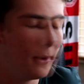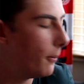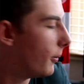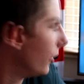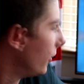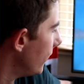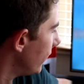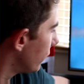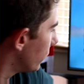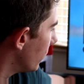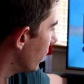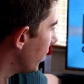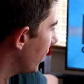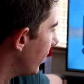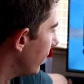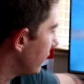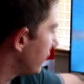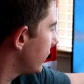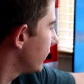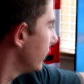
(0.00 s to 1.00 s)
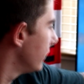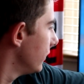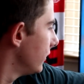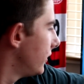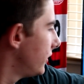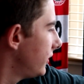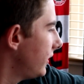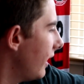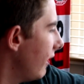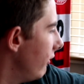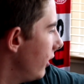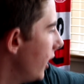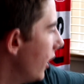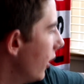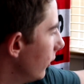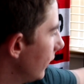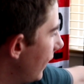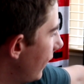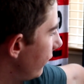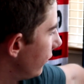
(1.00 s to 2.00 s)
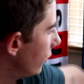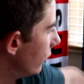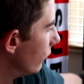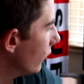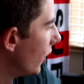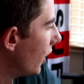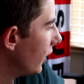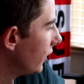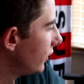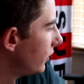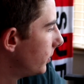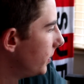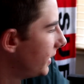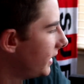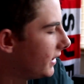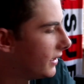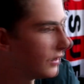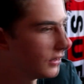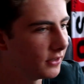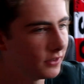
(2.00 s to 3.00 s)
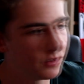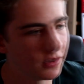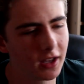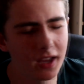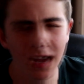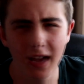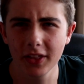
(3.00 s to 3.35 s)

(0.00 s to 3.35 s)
but this one has stereo left and right speakers.